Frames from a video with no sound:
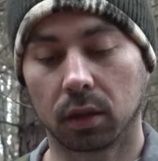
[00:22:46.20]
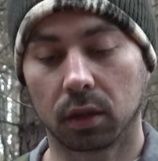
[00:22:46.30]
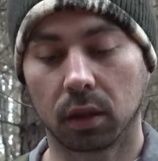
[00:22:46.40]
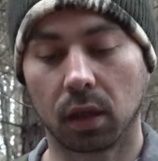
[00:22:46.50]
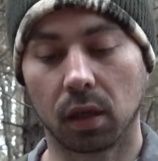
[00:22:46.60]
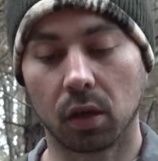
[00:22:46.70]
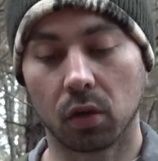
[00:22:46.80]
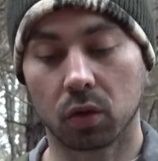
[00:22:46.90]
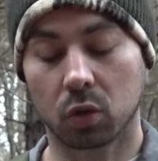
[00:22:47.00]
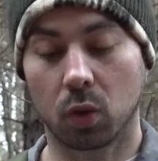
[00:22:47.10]

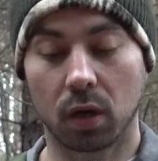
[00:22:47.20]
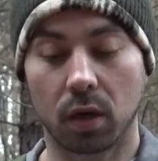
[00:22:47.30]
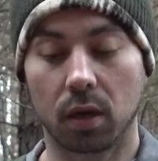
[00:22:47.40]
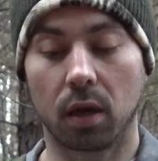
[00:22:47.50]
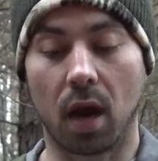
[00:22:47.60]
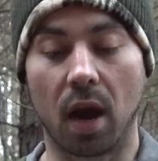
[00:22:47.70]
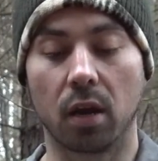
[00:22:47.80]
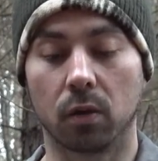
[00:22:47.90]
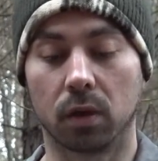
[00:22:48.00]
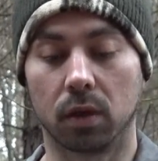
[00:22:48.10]
Keosauqua,
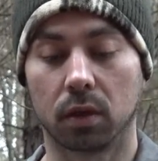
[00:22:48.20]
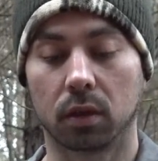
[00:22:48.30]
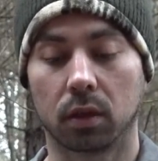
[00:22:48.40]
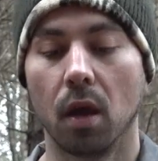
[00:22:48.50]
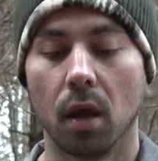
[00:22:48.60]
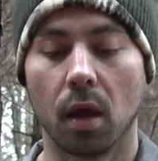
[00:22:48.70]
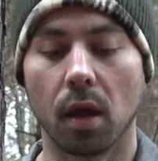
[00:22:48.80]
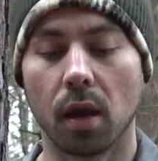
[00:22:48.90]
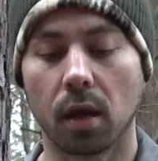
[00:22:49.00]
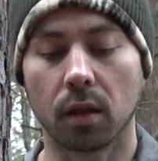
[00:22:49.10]
Iowa.
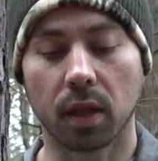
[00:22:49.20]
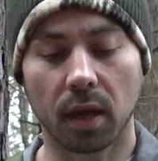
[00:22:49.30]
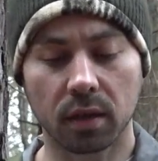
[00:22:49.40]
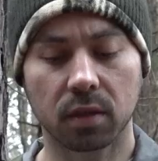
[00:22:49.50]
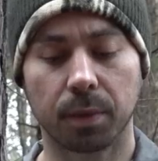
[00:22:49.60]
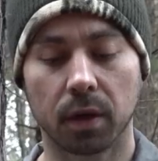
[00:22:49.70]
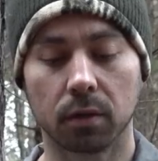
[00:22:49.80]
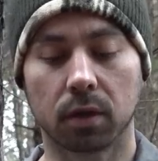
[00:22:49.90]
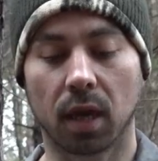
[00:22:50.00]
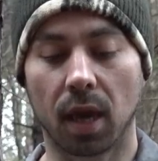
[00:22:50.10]
And that is
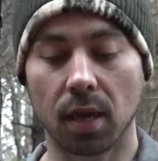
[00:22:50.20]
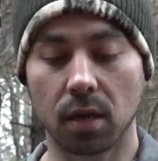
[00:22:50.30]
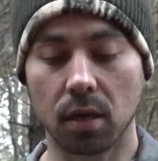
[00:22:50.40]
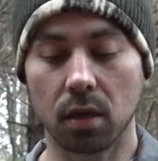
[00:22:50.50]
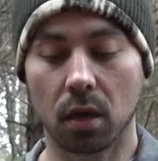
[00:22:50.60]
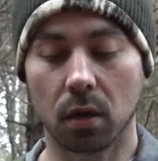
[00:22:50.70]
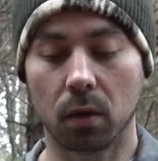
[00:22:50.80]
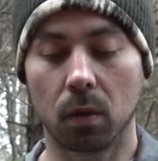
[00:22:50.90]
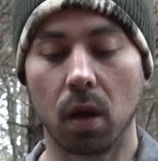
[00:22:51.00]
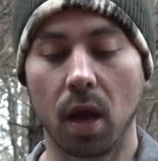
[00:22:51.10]
spelled Keosauqua,